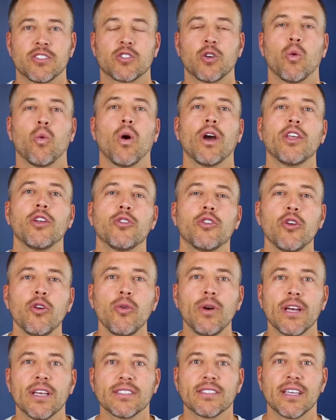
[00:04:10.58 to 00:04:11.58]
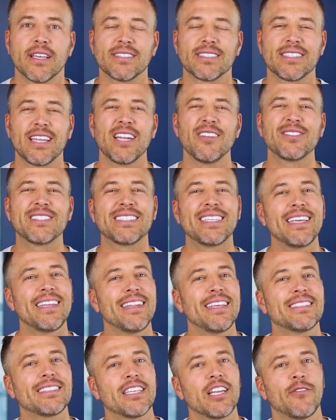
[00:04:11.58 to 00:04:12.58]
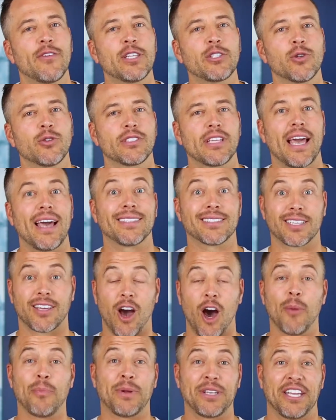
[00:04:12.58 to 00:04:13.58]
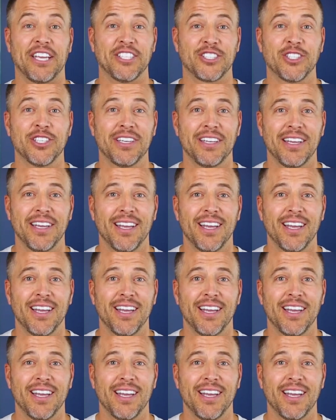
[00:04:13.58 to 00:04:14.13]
So what you do is, instead of seeing these individuals as competition,